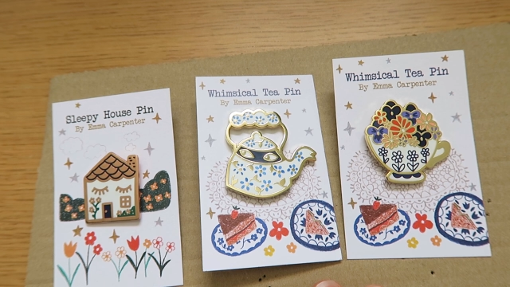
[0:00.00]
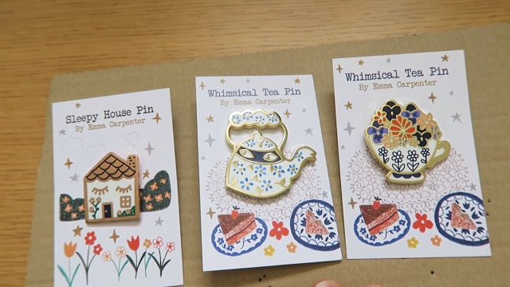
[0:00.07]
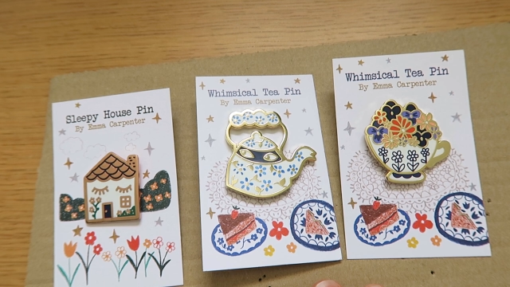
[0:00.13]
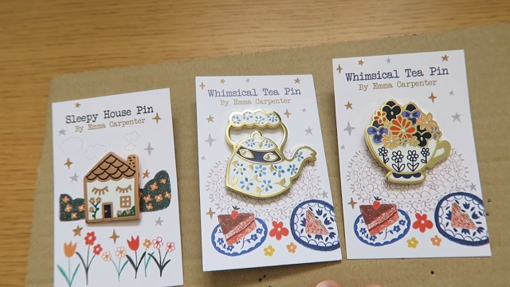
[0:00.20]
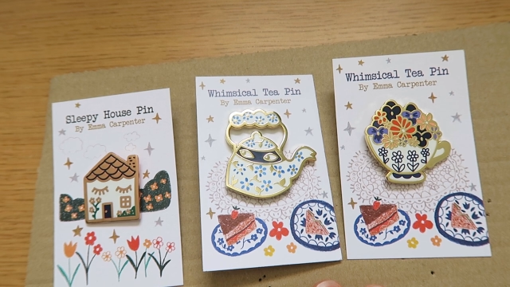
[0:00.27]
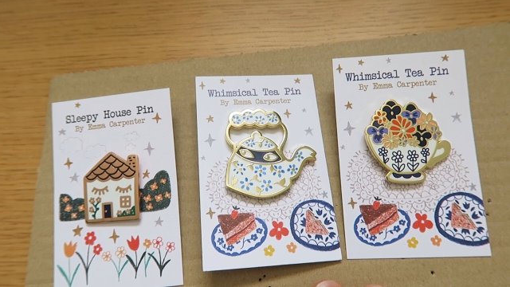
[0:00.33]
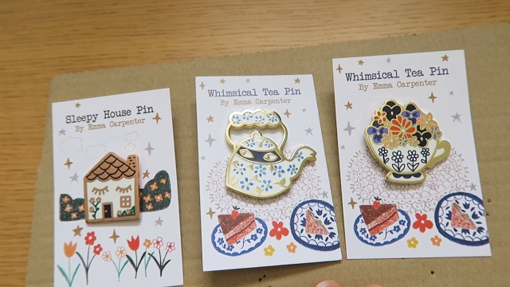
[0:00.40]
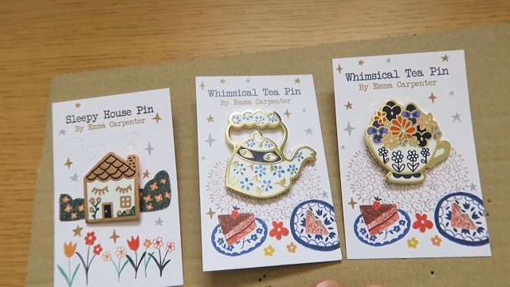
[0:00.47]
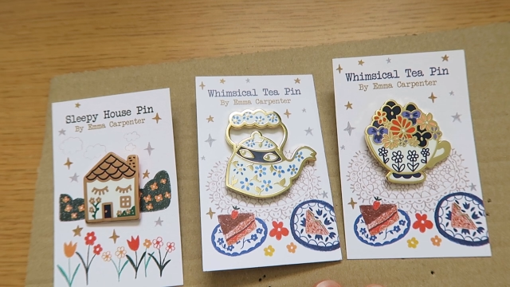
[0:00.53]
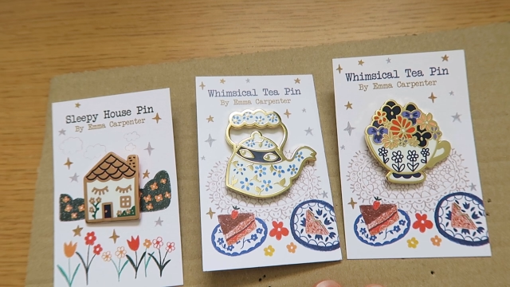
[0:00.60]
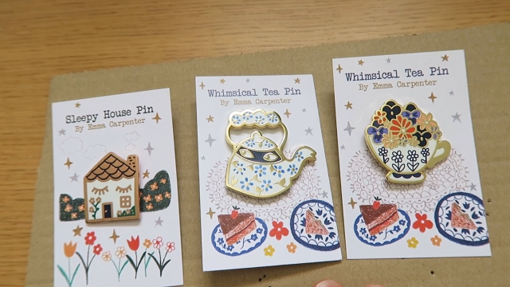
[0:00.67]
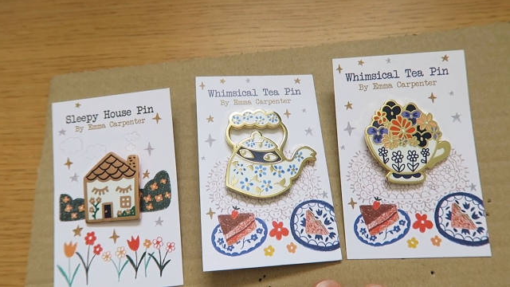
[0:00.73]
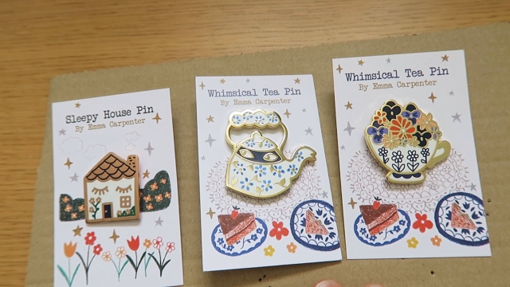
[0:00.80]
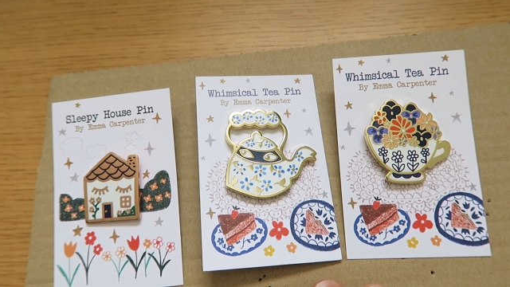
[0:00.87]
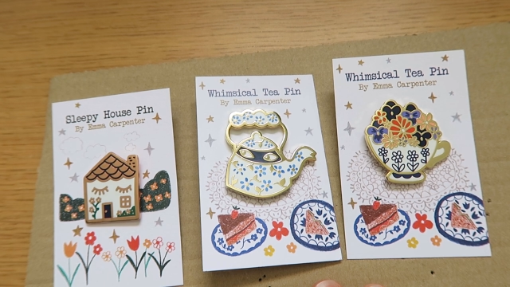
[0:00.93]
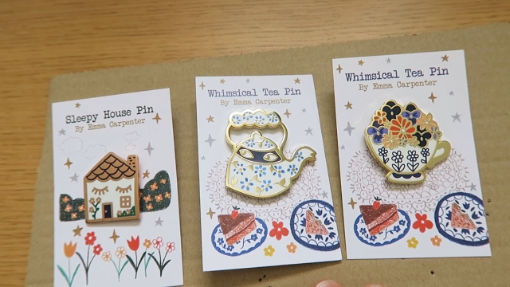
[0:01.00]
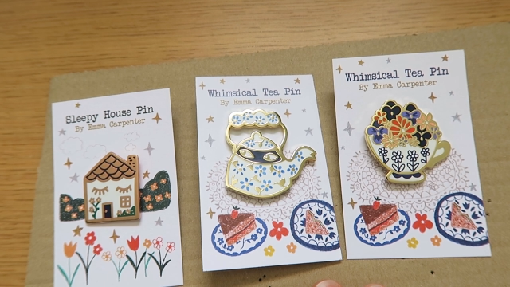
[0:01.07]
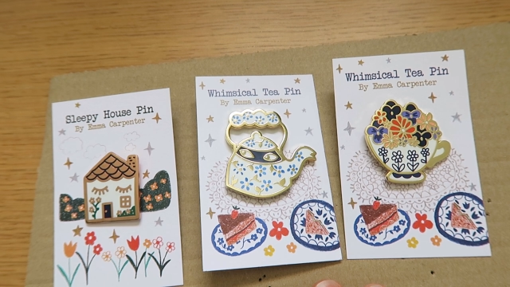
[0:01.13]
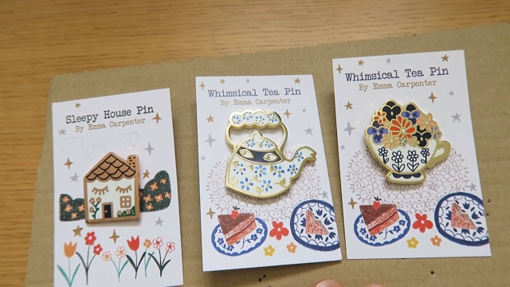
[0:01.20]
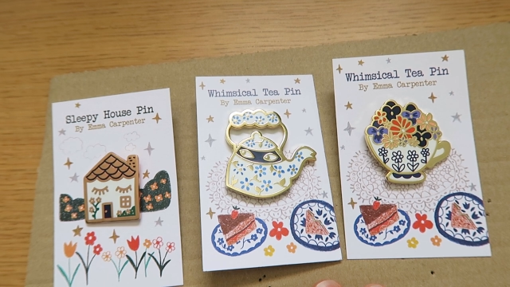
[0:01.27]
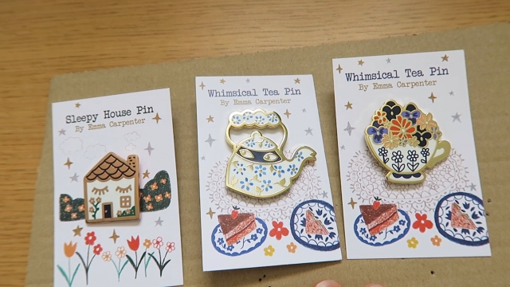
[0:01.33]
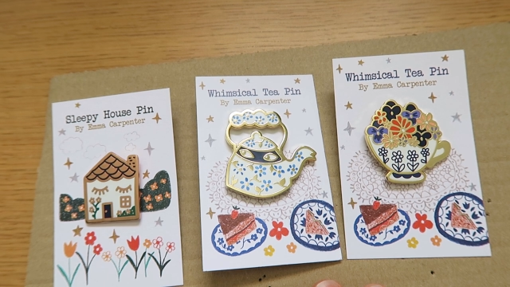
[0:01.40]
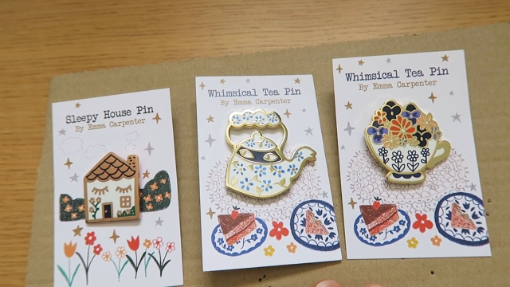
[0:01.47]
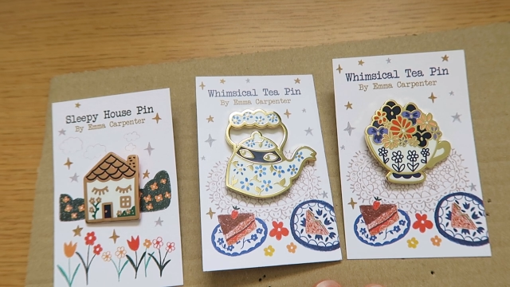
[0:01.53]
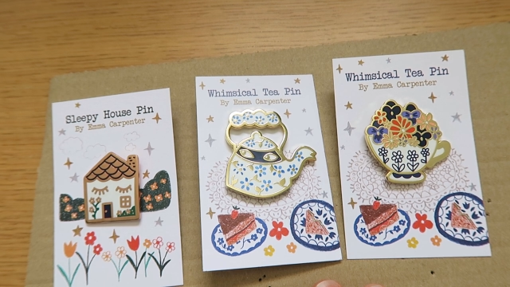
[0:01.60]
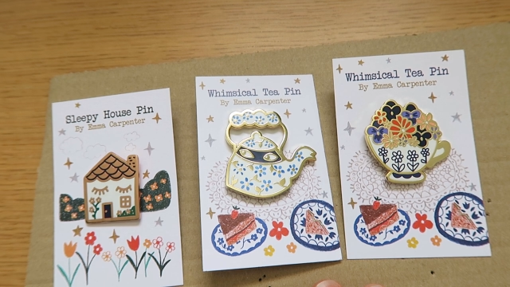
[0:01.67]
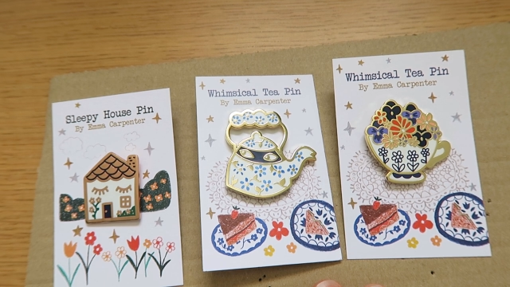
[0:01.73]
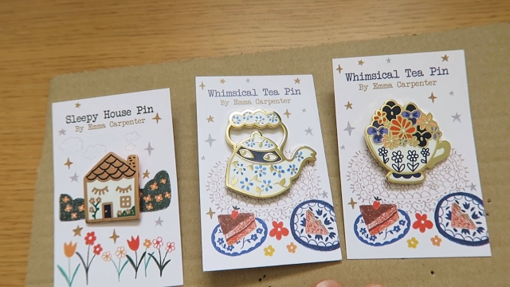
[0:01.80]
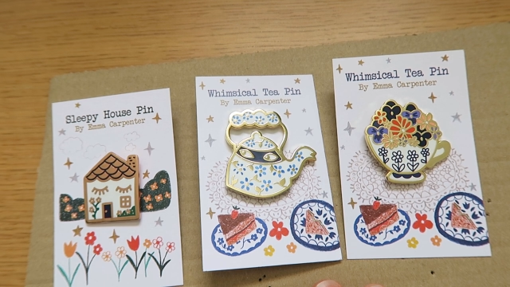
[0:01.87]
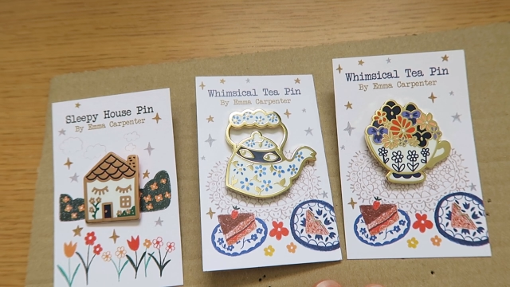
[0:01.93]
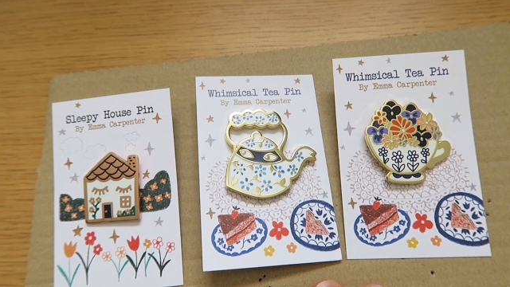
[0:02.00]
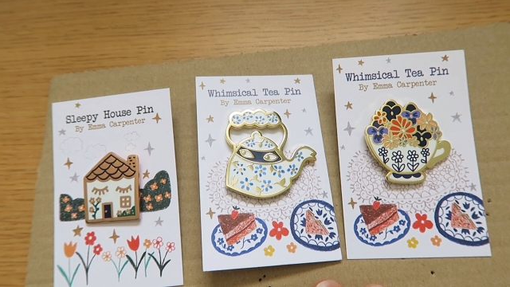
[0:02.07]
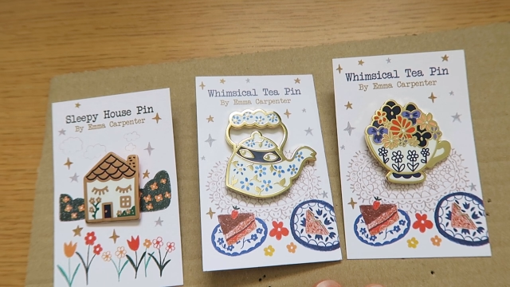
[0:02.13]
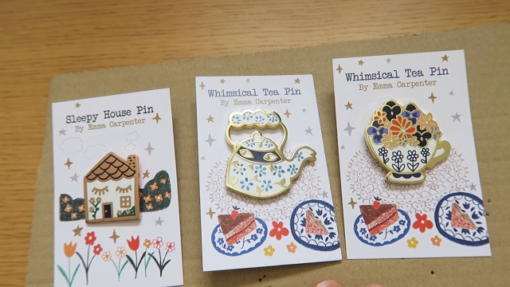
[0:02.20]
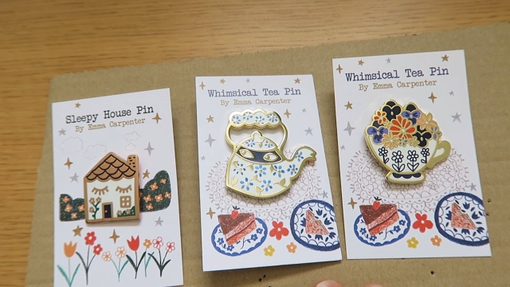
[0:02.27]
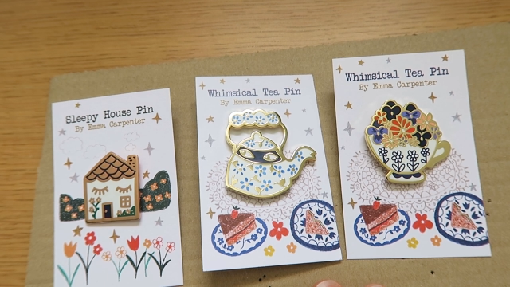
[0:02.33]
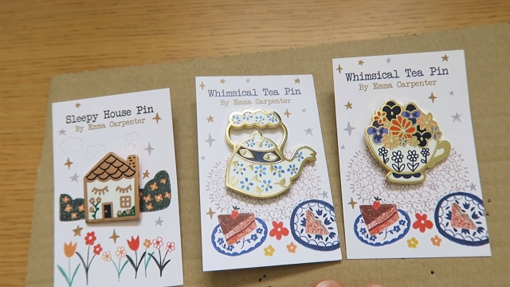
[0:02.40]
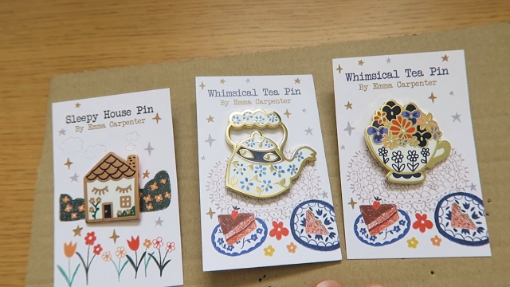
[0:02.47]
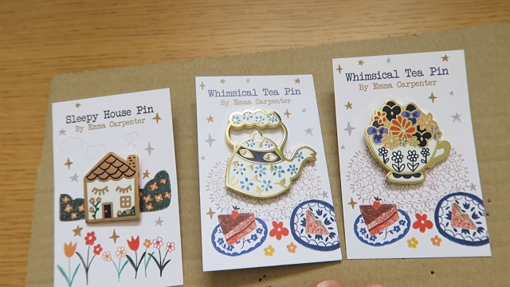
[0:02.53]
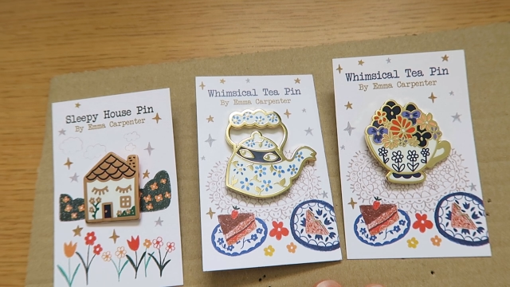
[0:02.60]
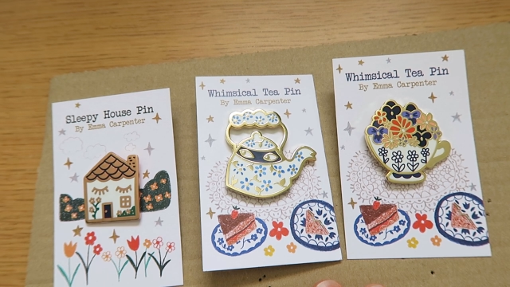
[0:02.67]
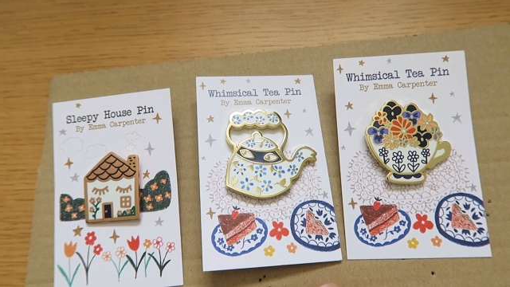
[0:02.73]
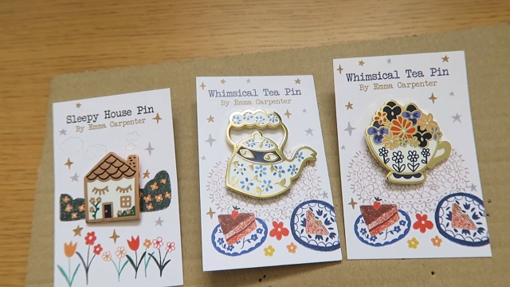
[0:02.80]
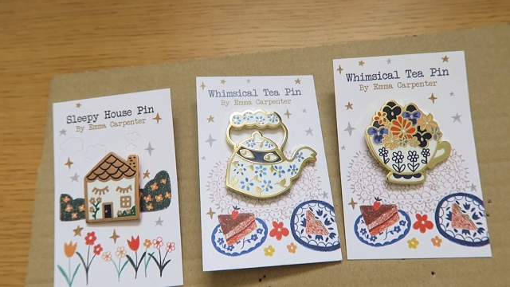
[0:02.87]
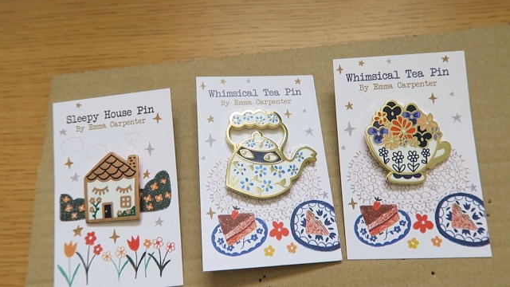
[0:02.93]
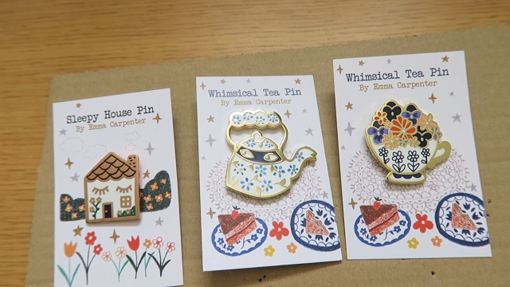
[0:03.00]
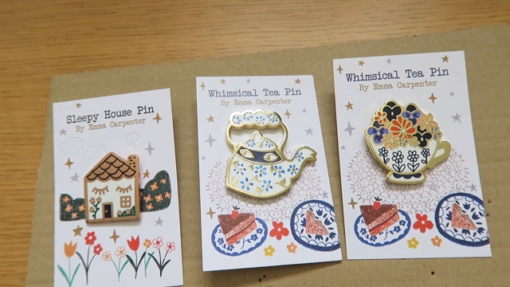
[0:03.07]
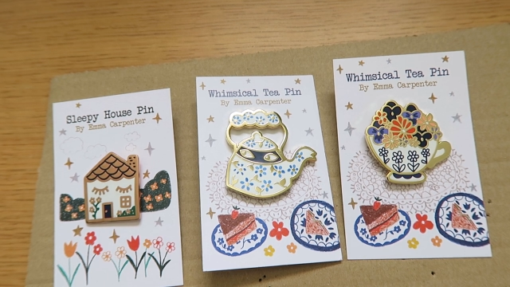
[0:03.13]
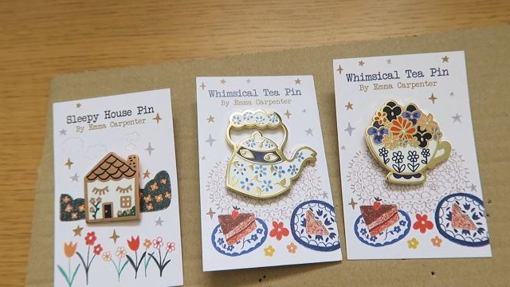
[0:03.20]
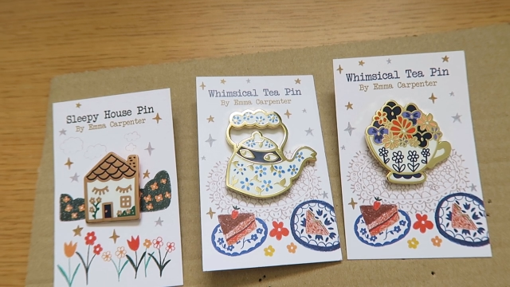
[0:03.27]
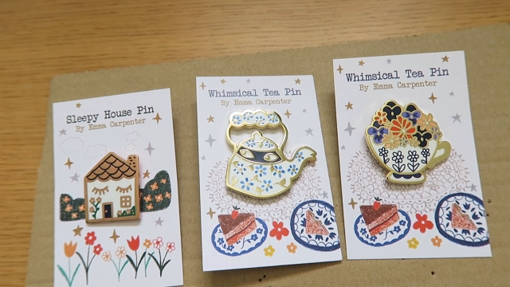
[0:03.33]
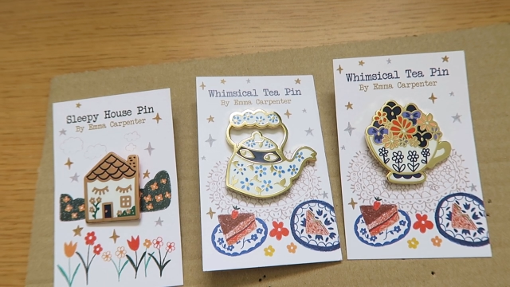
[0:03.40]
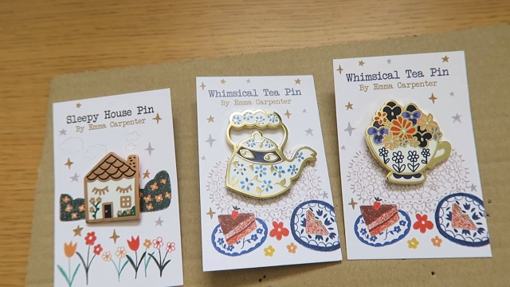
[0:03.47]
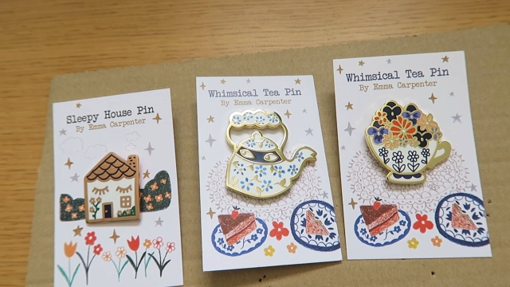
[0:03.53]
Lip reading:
(no speaker visible)